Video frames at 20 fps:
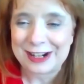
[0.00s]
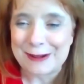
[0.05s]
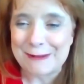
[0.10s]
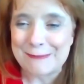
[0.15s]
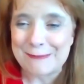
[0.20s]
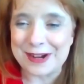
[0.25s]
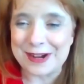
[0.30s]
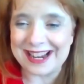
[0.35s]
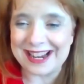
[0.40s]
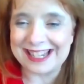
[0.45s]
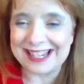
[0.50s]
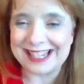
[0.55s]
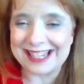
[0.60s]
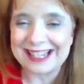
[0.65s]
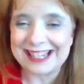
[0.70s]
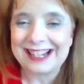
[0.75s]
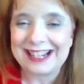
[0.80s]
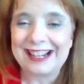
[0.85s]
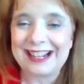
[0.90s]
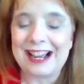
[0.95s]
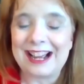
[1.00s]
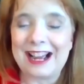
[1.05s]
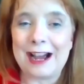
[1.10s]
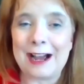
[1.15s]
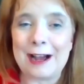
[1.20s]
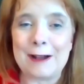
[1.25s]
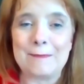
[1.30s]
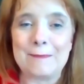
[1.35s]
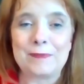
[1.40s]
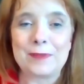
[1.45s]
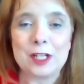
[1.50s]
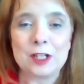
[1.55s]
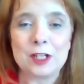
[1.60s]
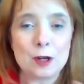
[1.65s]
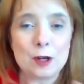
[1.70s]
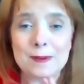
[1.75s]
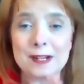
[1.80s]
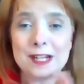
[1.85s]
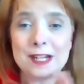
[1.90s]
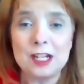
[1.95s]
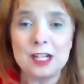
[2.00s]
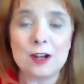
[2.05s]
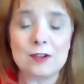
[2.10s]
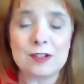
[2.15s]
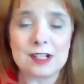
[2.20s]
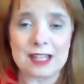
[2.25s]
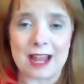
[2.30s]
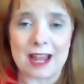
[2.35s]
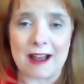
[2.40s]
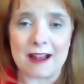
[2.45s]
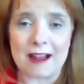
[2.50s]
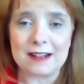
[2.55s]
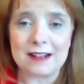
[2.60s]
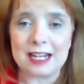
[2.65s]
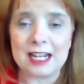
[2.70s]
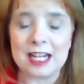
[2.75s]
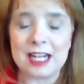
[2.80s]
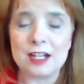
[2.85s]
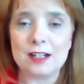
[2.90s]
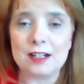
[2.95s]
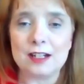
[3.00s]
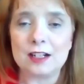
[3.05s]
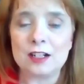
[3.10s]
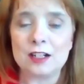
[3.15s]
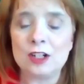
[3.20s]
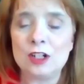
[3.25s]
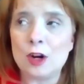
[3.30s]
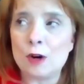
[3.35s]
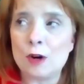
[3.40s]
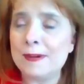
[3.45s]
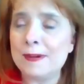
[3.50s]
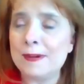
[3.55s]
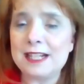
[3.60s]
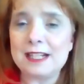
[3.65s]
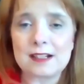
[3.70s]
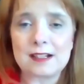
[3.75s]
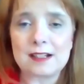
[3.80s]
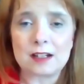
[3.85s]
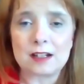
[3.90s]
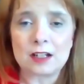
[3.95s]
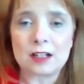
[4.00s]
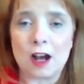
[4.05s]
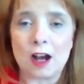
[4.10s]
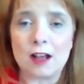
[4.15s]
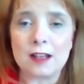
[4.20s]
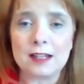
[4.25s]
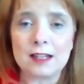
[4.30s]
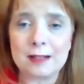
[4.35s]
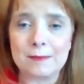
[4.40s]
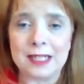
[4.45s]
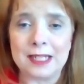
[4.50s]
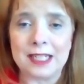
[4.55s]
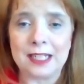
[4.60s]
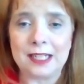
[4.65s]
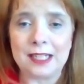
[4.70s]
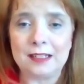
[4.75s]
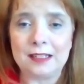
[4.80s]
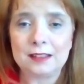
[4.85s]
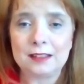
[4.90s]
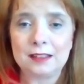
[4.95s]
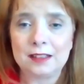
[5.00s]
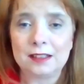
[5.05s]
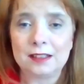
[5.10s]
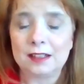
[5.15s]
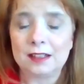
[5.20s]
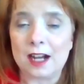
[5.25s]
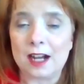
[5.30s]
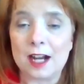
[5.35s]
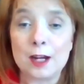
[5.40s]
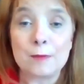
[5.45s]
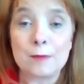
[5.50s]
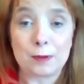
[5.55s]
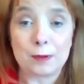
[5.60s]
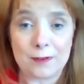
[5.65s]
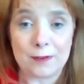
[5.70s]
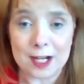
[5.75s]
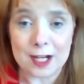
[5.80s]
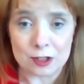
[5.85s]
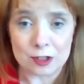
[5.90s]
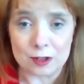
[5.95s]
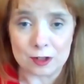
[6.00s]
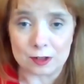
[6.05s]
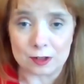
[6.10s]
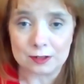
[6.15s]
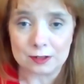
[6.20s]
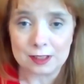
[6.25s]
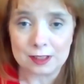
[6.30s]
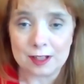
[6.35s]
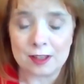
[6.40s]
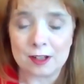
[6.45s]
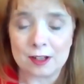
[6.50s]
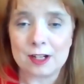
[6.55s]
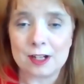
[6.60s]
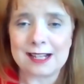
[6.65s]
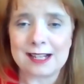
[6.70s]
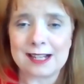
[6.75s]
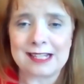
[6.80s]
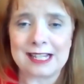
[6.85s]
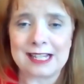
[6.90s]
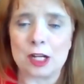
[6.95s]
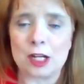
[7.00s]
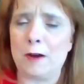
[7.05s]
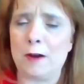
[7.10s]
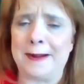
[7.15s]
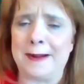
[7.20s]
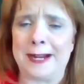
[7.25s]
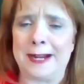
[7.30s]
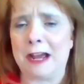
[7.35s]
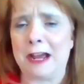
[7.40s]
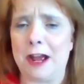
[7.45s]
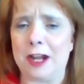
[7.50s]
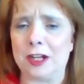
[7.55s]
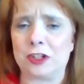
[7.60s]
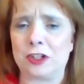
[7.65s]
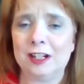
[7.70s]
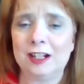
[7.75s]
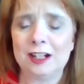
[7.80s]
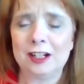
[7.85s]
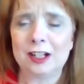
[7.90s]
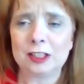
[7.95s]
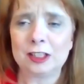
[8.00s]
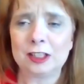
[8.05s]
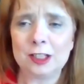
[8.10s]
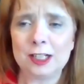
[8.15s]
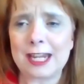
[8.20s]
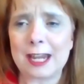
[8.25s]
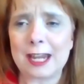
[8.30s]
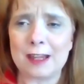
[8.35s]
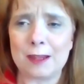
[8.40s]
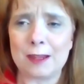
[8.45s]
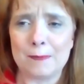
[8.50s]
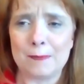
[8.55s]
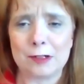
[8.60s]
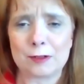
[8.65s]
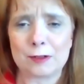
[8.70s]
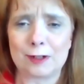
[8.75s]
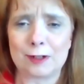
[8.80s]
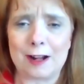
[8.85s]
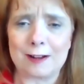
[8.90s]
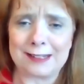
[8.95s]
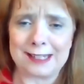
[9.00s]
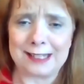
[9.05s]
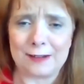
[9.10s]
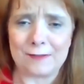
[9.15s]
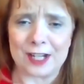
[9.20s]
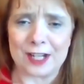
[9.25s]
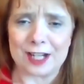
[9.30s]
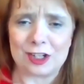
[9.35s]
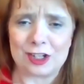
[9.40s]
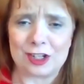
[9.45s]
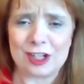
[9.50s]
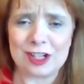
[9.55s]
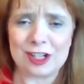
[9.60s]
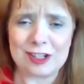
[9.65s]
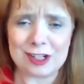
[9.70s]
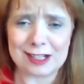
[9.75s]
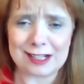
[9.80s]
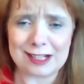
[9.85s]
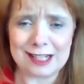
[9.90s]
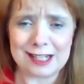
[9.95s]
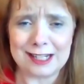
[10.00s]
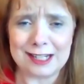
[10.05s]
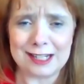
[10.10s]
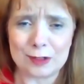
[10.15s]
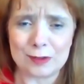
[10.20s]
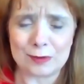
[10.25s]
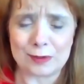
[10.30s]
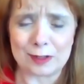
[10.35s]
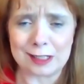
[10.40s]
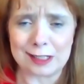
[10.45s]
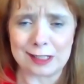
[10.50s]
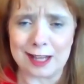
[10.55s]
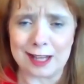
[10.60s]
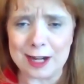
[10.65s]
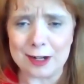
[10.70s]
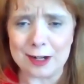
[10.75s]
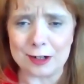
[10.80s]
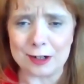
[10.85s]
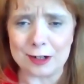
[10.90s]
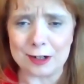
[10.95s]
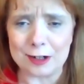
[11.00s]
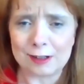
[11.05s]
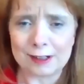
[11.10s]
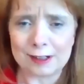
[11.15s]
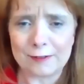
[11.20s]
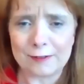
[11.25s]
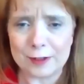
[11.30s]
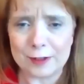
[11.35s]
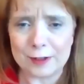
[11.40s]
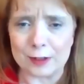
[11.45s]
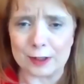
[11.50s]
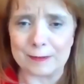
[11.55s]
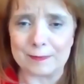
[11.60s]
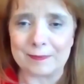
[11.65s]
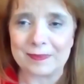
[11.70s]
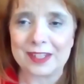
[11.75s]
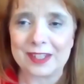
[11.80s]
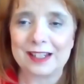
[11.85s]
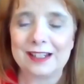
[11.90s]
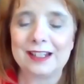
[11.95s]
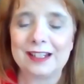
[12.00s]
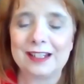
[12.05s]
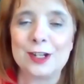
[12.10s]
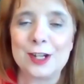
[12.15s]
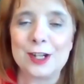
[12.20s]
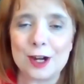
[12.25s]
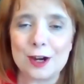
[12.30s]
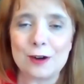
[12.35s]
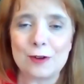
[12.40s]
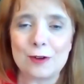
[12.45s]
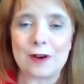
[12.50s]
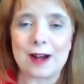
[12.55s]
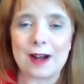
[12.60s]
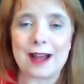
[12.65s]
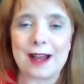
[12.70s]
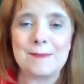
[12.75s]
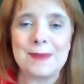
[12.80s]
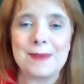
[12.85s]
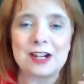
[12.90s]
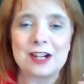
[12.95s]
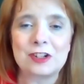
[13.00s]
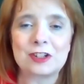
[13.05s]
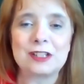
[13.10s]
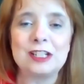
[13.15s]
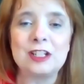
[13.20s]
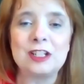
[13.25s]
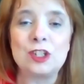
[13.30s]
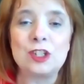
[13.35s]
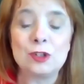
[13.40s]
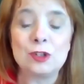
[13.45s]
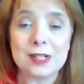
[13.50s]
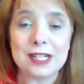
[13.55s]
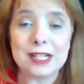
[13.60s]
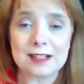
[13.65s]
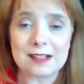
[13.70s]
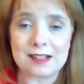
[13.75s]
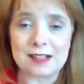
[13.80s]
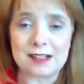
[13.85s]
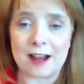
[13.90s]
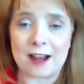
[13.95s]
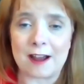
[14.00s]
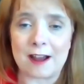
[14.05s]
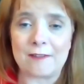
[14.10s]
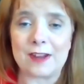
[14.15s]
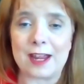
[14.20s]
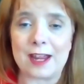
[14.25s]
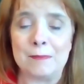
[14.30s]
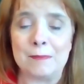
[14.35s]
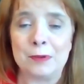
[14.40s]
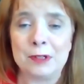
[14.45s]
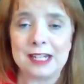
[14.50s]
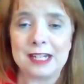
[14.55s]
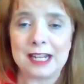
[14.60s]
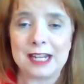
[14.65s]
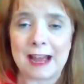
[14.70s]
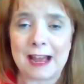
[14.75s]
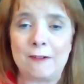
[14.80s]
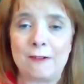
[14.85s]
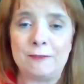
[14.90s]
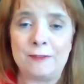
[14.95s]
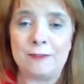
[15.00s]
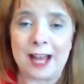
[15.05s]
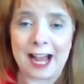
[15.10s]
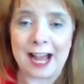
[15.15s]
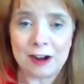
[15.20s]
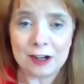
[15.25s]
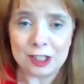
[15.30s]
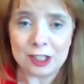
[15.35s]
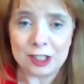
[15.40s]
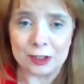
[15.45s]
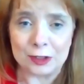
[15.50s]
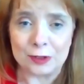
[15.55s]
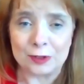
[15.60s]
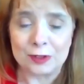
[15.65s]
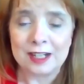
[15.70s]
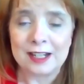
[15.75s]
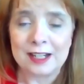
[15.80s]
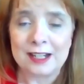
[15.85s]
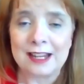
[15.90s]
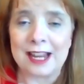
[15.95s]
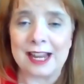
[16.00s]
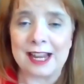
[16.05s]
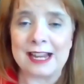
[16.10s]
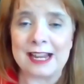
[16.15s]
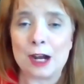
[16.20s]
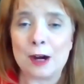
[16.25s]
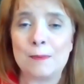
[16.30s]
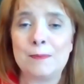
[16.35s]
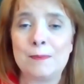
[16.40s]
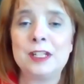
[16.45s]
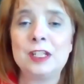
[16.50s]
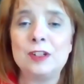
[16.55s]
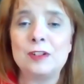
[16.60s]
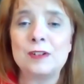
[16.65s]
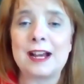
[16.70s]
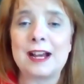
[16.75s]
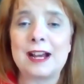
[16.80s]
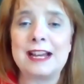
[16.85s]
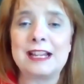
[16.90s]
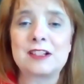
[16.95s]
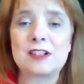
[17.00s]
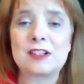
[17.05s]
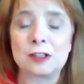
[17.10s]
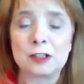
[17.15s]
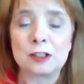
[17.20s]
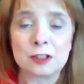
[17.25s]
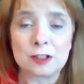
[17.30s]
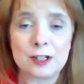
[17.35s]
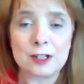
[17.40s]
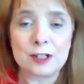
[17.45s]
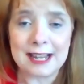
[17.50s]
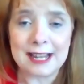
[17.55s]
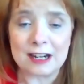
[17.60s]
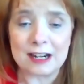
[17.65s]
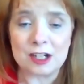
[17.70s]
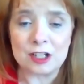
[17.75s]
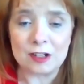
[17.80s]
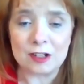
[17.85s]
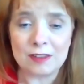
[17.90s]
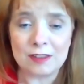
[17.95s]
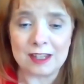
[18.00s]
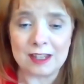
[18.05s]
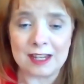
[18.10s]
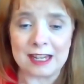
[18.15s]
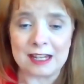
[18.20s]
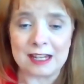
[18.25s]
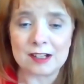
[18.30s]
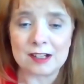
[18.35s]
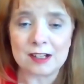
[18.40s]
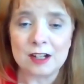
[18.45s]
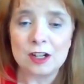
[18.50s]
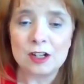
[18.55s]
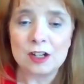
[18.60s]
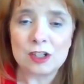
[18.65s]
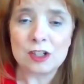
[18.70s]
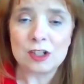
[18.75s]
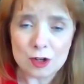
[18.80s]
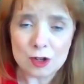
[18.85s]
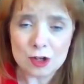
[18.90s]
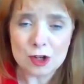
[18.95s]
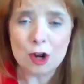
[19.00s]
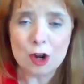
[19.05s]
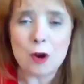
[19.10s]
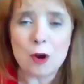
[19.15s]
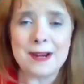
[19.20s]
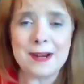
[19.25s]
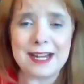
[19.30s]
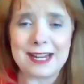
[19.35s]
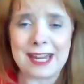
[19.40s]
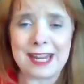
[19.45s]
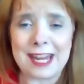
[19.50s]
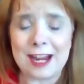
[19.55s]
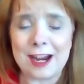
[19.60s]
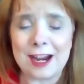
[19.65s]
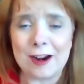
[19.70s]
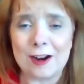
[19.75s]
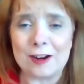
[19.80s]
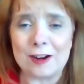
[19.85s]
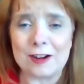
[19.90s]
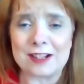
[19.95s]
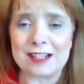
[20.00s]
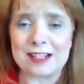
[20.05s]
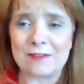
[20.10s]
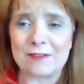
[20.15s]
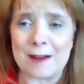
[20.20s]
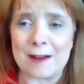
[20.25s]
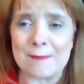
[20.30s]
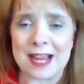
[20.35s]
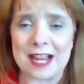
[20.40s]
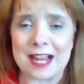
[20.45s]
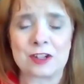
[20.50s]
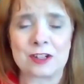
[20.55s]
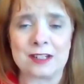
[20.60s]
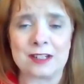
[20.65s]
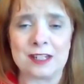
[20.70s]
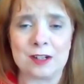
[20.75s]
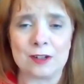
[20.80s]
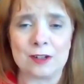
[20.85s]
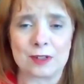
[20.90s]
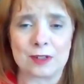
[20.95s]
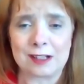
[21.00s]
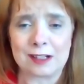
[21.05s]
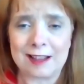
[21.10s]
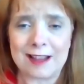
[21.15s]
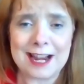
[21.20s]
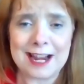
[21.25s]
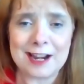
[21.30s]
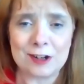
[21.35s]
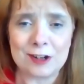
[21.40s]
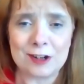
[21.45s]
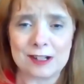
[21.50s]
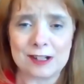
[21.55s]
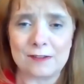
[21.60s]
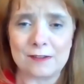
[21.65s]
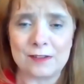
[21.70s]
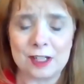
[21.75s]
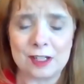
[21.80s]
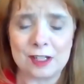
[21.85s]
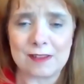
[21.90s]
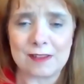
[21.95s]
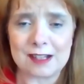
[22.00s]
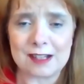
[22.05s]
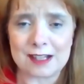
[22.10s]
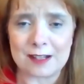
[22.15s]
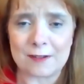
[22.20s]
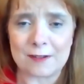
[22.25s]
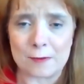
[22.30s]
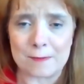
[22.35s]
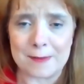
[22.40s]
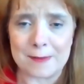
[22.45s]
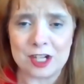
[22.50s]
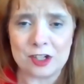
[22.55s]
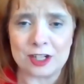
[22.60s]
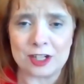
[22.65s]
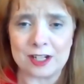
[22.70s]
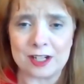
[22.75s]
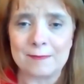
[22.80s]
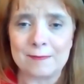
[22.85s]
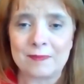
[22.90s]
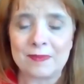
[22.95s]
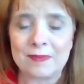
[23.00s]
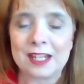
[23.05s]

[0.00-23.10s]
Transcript: but um, nobody knows that. And nobody's calling me unprofessional. They're not saying, oh my gosh, look at the Builderall diva. She's just sitting in a recliner in her living room. No, I'm actually doing stuff and putting out value and helping you guys to learn how to do things so nobody cares if I'm actually in a recliner giving you this information.